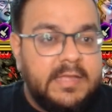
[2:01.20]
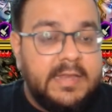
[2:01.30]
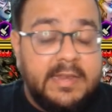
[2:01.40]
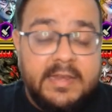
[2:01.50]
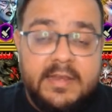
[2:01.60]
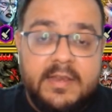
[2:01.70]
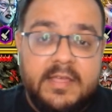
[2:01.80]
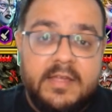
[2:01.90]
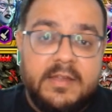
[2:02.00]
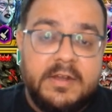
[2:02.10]
a little
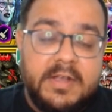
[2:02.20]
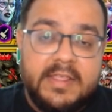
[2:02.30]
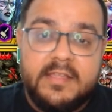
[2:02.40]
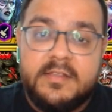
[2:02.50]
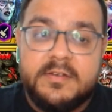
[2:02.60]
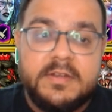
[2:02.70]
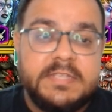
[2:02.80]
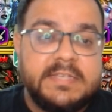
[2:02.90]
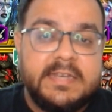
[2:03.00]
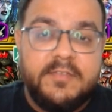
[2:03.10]
hurting
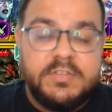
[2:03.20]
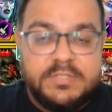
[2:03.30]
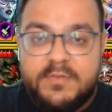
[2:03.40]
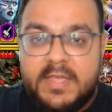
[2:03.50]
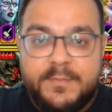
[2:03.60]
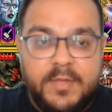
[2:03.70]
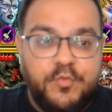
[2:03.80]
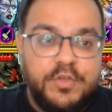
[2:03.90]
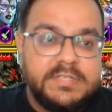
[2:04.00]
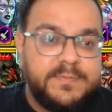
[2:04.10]
recently, which is why my
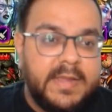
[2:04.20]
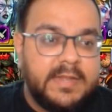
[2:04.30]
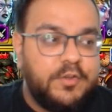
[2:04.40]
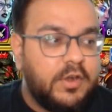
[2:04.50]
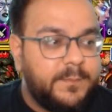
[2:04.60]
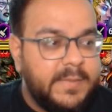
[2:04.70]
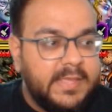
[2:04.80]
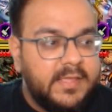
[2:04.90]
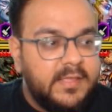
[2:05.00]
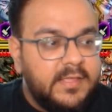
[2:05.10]
voice might not
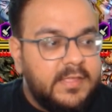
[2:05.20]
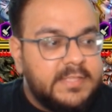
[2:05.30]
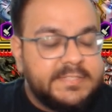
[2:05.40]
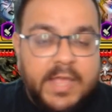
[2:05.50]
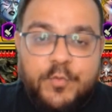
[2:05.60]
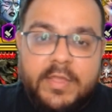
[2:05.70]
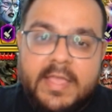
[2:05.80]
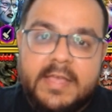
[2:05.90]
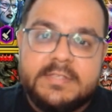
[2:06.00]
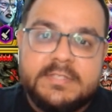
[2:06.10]
be
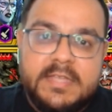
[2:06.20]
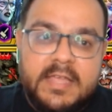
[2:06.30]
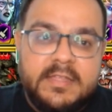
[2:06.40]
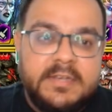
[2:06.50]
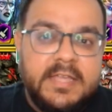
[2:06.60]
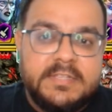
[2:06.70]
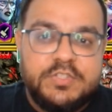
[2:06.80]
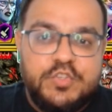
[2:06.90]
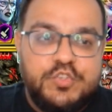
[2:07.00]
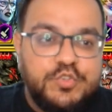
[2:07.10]
sounding as it
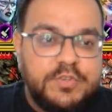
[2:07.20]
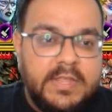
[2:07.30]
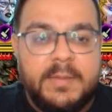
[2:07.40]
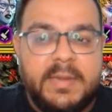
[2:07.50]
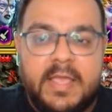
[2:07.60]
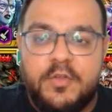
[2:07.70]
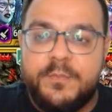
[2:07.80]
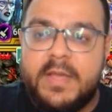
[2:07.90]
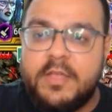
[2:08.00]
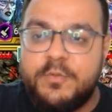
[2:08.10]
does usually, but I
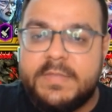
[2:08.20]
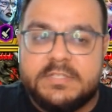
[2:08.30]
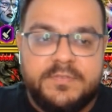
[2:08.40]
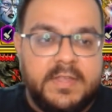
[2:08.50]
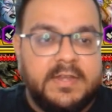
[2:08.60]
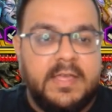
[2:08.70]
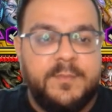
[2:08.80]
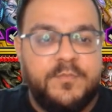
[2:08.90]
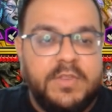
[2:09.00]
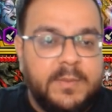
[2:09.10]
hope that's fine.
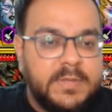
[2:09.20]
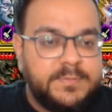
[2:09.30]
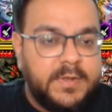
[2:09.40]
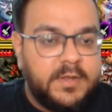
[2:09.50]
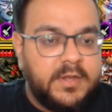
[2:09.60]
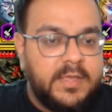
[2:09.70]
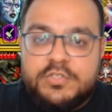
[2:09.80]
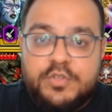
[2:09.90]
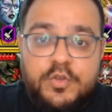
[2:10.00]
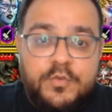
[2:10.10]
I'm feeling much better today.
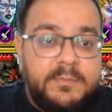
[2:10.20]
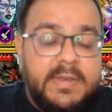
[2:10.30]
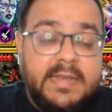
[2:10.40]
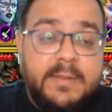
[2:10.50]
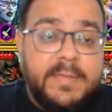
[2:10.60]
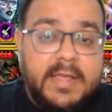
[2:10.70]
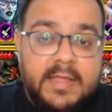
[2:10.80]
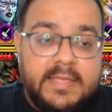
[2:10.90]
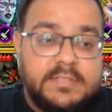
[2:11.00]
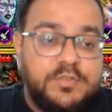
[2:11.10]
So Lady
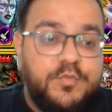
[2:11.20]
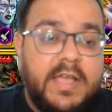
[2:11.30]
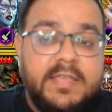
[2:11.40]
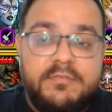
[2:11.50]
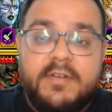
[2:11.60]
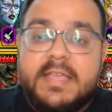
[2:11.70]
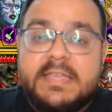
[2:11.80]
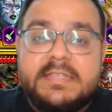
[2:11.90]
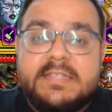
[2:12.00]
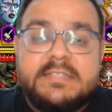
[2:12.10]
Mikage, so
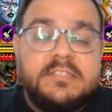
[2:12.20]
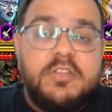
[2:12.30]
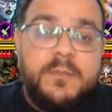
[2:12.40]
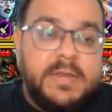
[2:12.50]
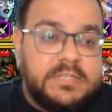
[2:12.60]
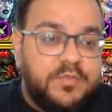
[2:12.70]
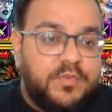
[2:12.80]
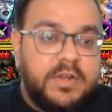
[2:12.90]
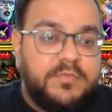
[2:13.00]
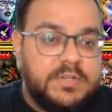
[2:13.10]
why does this combination
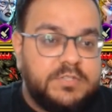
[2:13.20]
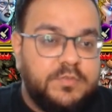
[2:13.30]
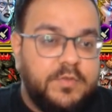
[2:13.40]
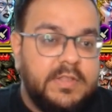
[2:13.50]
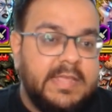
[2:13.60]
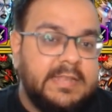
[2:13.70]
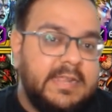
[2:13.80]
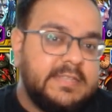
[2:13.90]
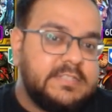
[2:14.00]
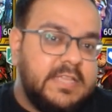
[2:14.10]
work? First of all, and
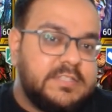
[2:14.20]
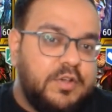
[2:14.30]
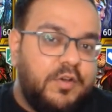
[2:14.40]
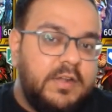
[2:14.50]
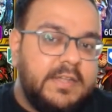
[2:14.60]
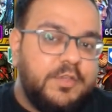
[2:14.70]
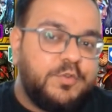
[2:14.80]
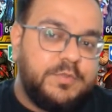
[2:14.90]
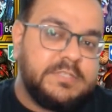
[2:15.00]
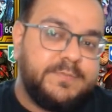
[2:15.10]
it's all due
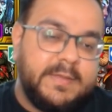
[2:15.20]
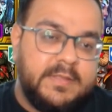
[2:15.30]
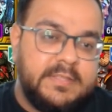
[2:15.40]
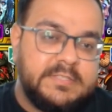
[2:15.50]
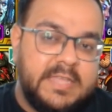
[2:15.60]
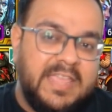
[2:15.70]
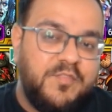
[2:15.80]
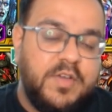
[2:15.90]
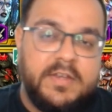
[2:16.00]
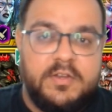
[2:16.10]
to this
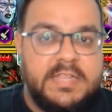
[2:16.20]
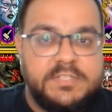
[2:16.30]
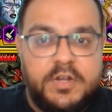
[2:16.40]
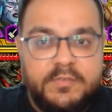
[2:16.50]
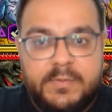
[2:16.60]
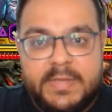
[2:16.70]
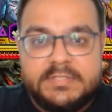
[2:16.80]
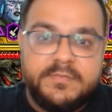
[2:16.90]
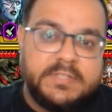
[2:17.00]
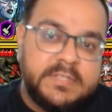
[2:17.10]
A1. It's not even a
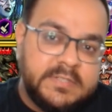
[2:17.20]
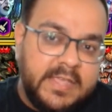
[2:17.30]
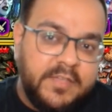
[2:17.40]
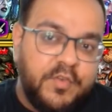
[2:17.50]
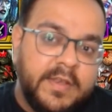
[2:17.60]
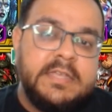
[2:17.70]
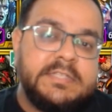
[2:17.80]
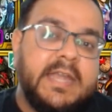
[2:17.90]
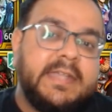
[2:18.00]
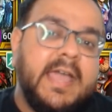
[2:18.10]
passive, it's A1.
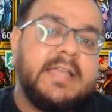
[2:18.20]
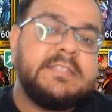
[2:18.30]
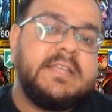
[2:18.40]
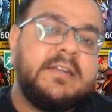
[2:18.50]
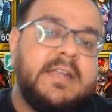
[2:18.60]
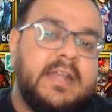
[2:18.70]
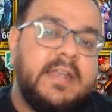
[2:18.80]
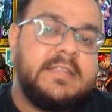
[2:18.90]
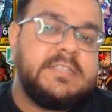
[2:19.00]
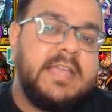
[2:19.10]
She attacks around,
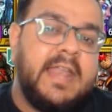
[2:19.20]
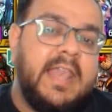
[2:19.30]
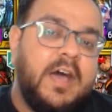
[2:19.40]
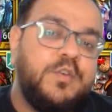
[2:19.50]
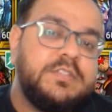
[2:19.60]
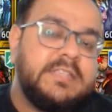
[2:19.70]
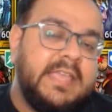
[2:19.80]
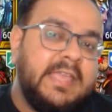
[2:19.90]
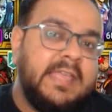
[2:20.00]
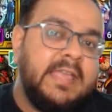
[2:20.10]
she allows
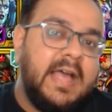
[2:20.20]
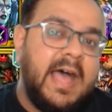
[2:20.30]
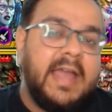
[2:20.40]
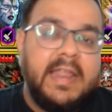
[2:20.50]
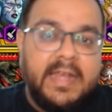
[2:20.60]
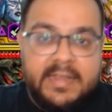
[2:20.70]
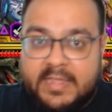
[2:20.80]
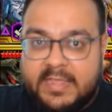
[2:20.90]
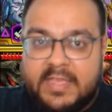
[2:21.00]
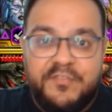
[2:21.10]
a ally
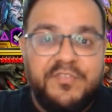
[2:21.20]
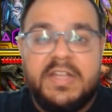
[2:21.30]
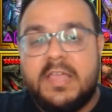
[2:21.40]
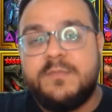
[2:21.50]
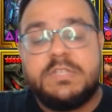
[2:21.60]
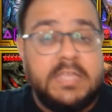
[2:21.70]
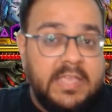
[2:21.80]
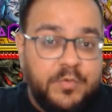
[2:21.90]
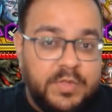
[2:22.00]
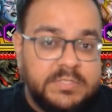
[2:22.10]
attack every time she
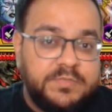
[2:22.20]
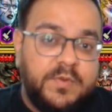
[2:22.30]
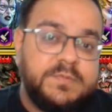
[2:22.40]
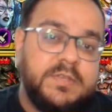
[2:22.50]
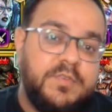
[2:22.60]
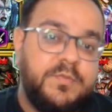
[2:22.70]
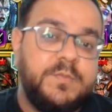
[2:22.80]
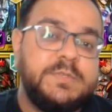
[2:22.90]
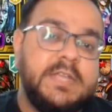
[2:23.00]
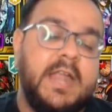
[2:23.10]
A1s from someone
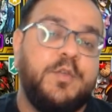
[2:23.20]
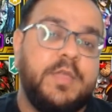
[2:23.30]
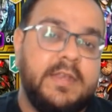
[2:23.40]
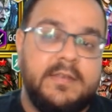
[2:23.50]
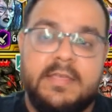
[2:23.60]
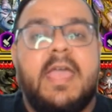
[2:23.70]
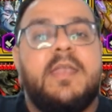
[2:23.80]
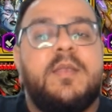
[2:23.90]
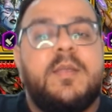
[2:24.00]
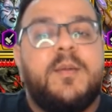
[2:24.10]
from Shadowkin,
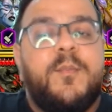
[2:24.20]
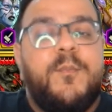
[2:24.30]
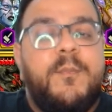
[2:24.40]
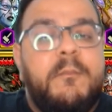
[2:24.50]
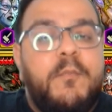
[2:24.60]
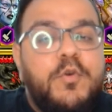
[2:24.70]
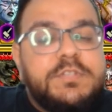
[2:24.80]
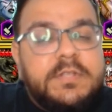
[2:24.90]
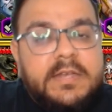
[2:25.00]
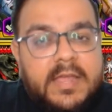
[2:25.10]
and
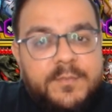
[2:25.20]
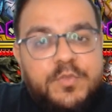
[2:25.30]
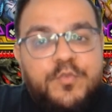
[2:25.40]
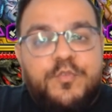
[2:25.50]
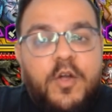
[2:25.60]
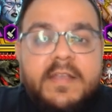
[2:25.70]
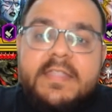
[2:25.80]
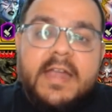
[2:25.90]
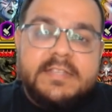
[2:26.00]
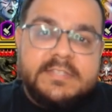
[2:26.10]
most of the time you want
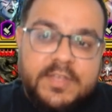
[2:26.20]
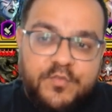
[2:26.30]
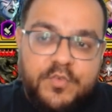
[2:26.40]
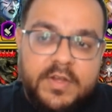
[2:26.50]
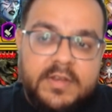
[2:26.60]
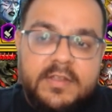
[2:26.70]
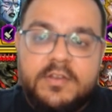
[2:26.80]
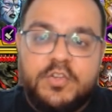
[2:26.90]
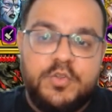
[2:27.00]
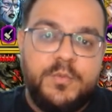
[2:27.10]
that someone
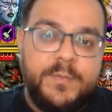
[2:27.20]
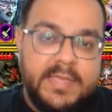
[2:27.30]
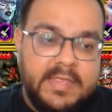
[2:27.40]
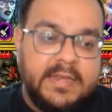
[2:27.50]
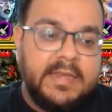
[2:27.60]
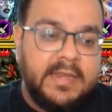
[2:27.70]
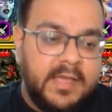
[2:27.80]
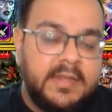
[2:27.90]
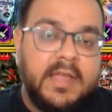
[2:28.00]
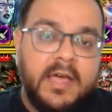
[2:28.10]
to be
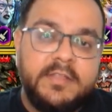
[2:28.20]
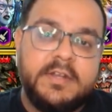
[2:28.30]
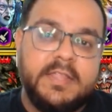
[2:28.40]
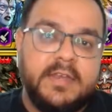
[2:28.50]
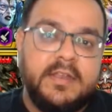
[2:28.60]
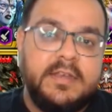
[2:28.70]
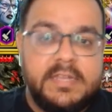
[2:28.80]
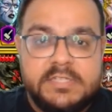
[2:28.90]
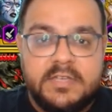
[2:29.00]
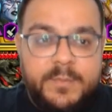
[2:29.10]
none other than
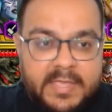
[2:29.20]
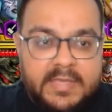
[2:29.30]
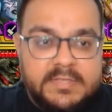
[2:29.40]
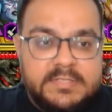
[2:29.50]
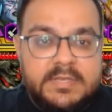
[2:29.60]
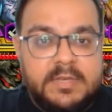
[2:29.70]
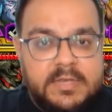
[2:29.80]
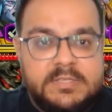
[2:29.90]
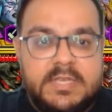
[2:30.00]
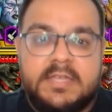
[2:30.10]
Ninja, because
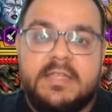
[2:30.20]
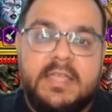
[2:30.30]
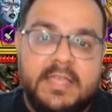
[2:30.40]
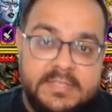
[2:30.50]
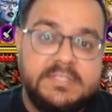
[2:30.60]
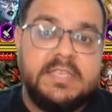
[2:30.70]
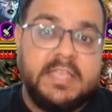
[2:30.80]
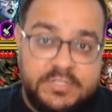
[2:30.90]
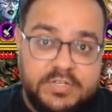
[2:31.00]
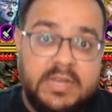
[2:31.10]
Ninja hits
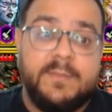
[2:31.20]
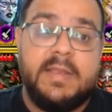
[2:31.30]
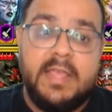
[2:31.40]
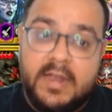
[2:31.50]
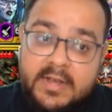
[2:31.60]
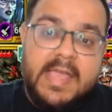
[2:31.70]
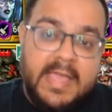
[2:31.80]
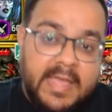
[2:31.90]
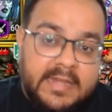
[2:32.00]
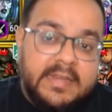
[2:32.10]
extremely hard
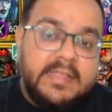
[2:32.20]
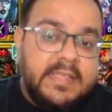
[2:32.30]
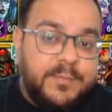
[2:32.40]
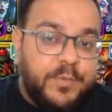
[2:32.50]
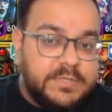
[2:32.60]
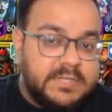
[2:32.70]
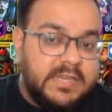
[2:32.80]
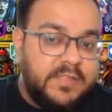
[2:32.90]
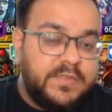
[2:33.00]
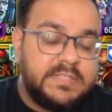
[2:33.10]
and he puts a
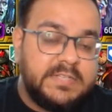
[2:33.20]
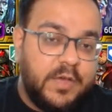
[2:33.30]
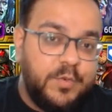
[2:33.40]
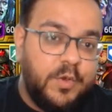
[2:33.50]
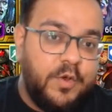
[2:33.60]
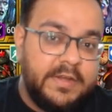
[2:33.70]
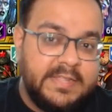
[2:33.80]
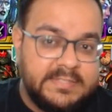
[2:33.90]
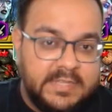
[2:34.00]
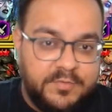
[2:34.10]
defense down on
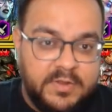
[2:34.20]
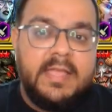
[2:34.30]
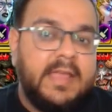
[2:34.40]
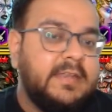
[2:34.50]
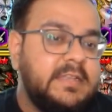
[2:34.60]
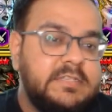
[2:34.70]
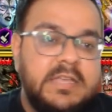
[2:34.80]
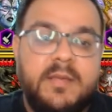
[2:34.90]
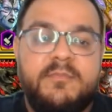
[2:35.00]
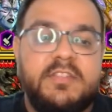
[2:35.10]
his A1. And
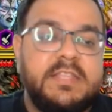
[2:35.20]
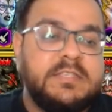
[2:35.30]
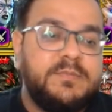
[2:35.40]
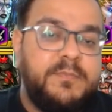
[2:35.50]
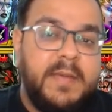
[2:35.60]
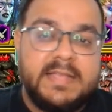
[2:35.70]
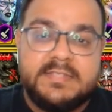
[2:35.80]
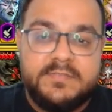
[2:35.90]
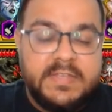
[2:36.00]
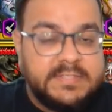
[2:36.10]
Ninja, with his
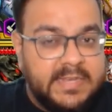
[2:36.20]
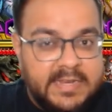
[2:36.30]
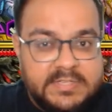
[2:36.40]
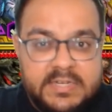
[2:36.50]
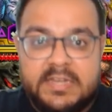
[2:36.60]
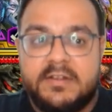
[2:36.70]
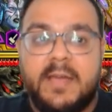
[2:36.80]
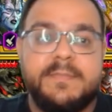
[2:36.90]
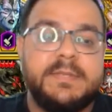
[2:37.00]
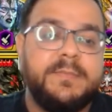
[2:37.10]
passive escalation, he
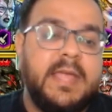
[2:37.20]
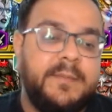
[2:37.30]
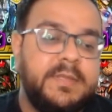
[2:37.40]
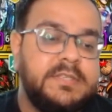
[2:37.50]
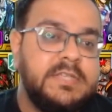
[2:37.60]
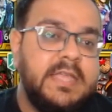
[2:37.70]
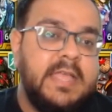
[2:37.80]
ramps up damage.